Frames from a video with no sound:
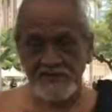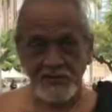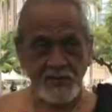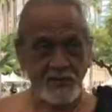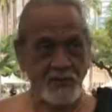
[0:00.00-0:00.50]

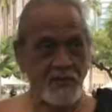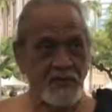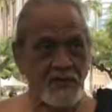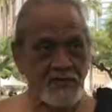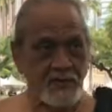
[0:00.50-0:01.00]
So
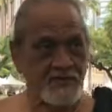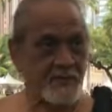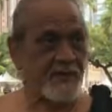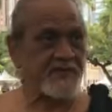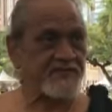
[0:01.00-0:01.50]
the
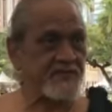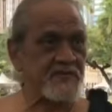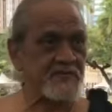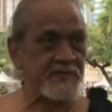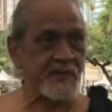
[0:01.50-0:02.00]
biggest
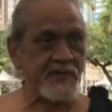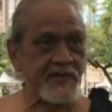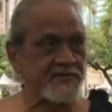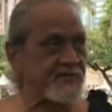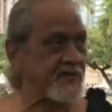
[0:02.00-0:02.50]
difference between
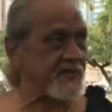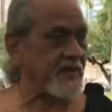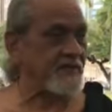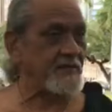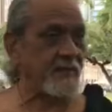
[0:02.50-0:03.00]
us and the
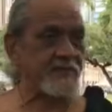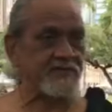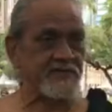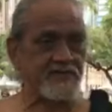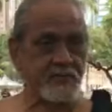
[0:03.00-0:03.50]
Native
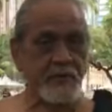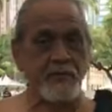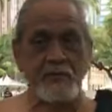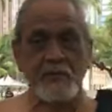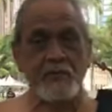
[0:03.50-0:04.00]
Americans is we
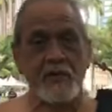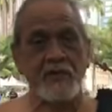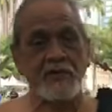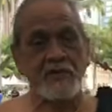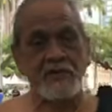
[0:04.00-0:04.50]
were
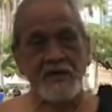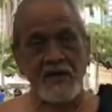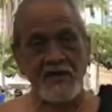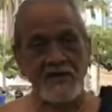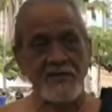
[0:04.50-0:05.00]

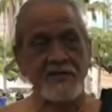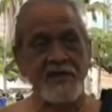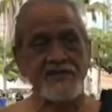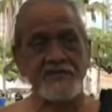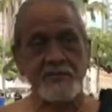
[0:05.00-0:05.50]
an
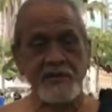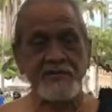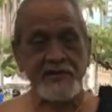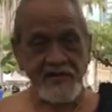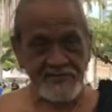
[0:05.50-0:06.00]
internationally
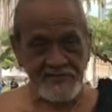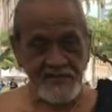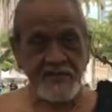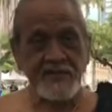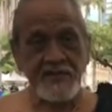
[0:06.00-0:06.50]
recognized
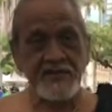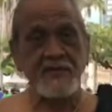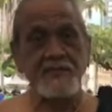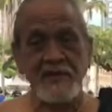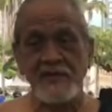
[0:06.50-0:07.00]

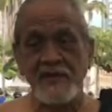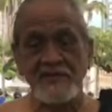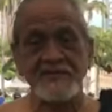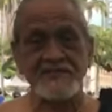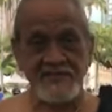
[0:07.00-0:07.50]
independent
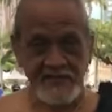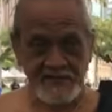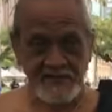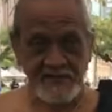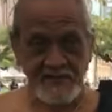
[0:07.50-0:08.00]
nation state,
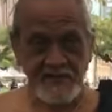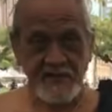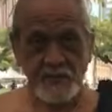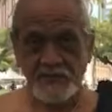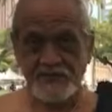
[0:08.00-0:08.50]

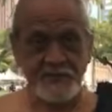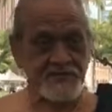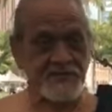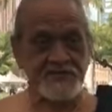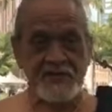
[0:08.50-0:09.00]
which
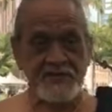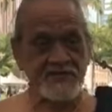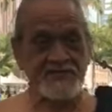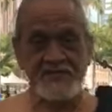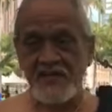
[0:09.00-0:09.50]
puts us on the
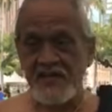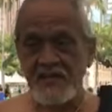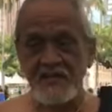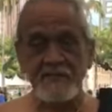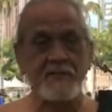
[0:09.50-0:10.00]

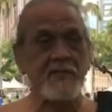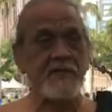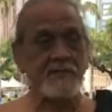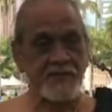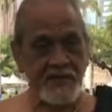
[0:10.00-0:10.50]
same
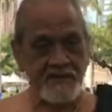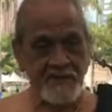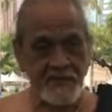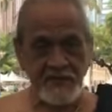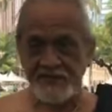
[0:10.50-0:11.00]
playing
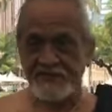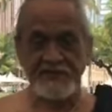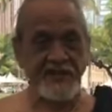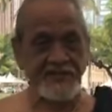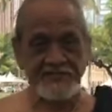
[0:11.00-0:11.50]
field as the
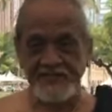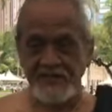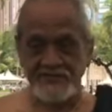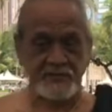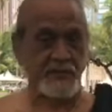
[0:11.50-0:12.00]
United
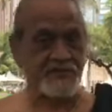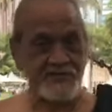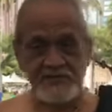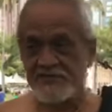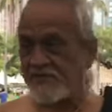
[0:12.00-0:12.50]
States,
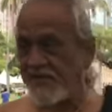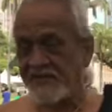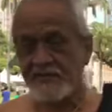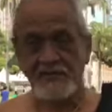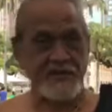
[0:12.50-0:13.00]
Russia,
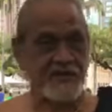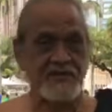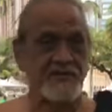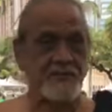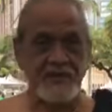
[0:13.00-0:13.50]
China, or any
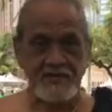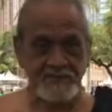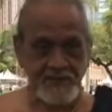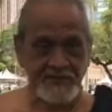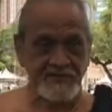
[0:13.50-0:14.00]
other big
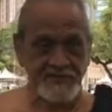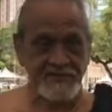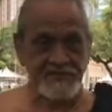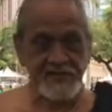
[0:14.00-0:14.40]
countries.